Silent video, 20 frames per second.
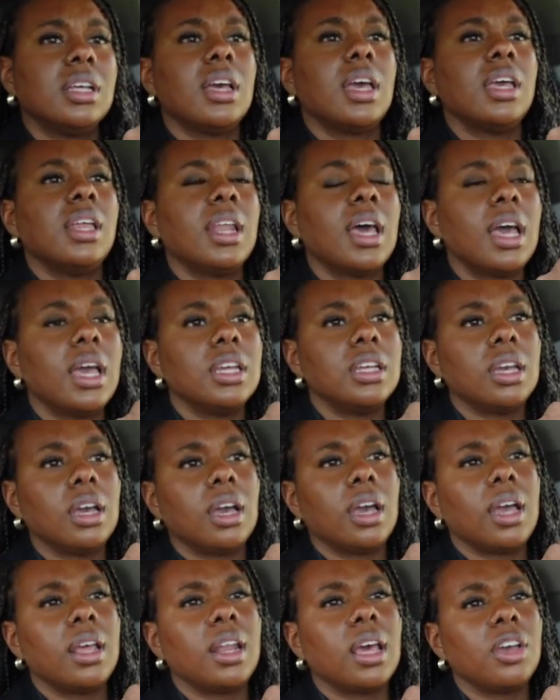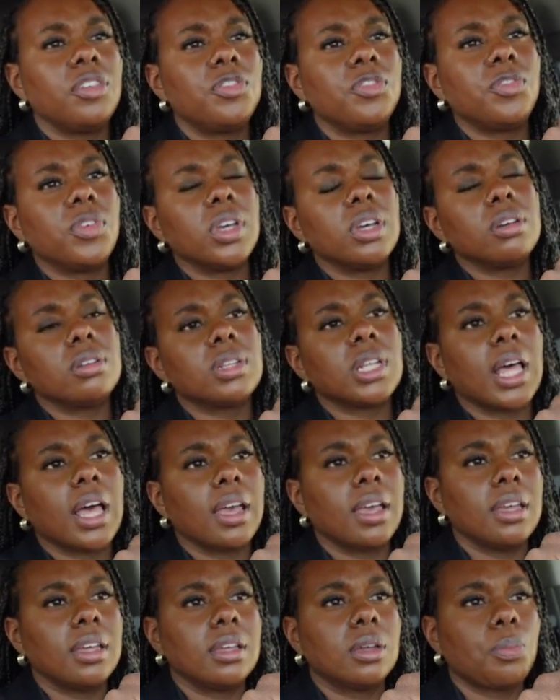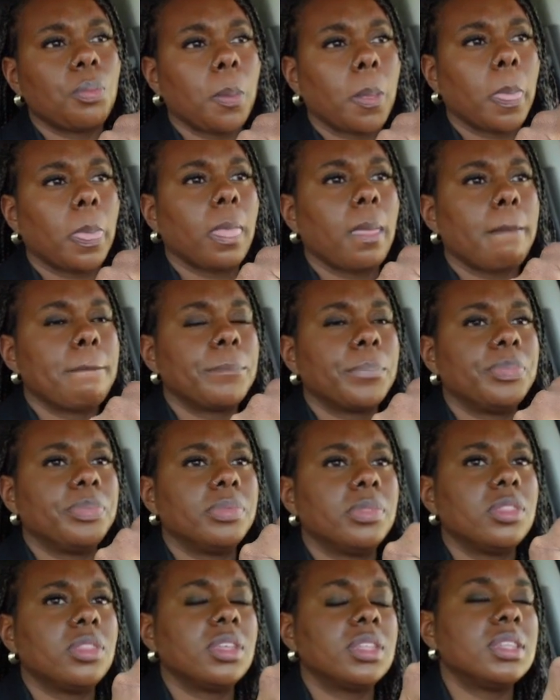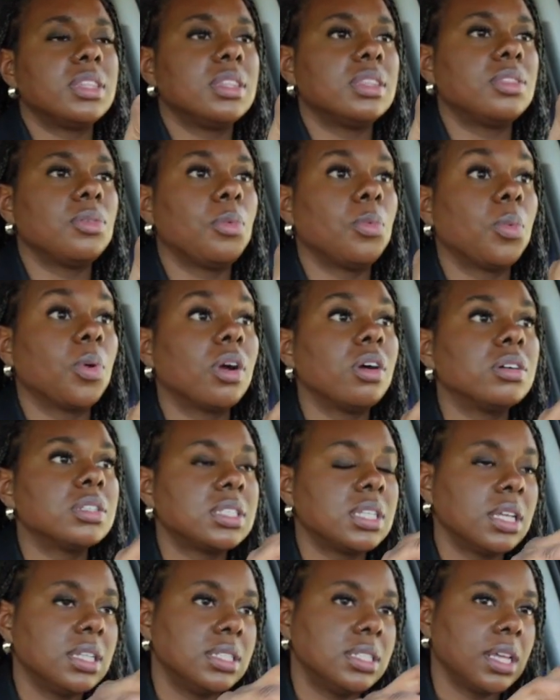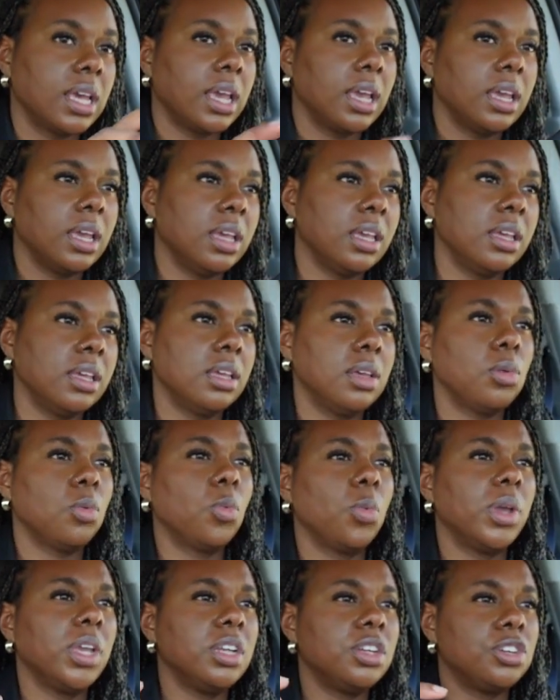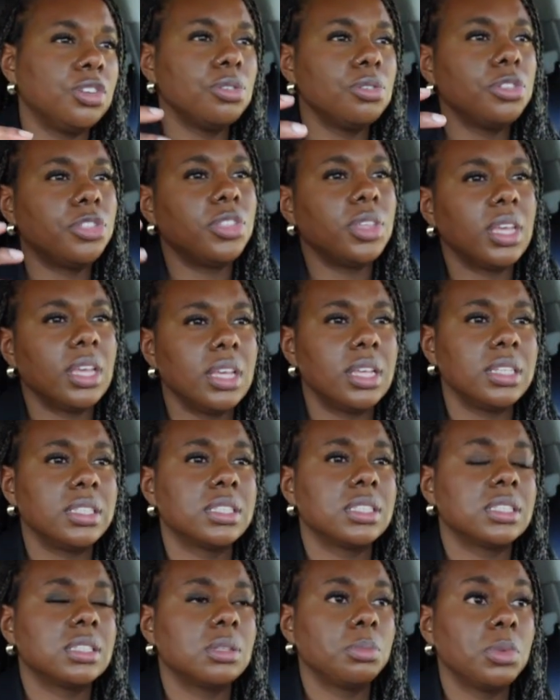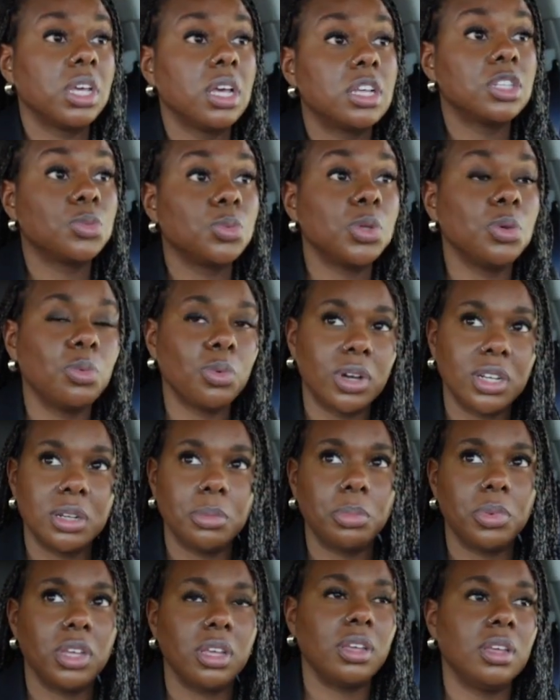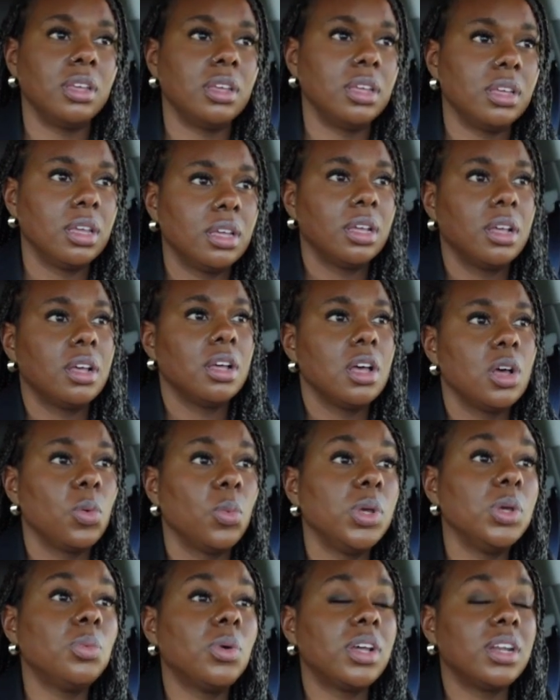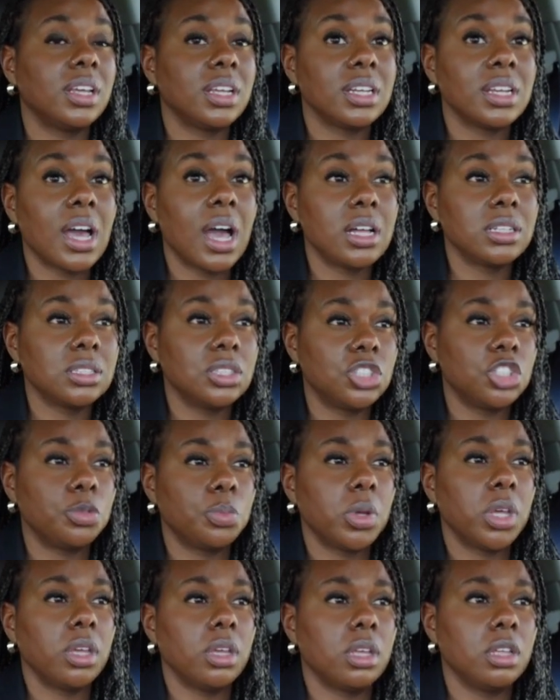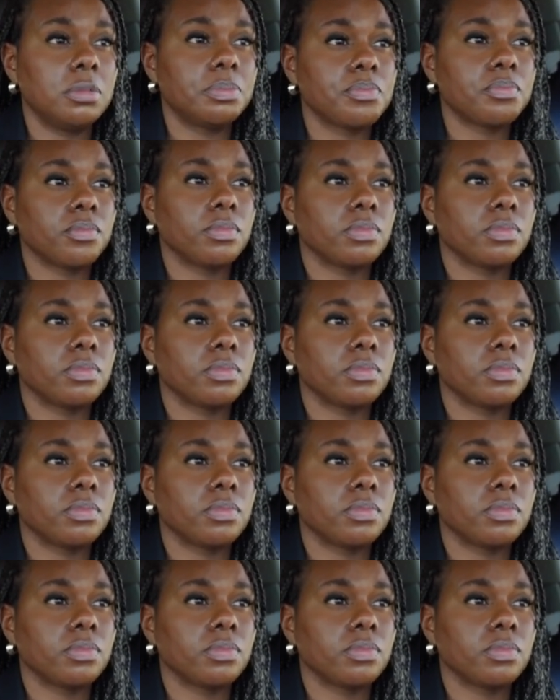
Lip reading: And I feel like the world today, we do things because we want acknowledgement,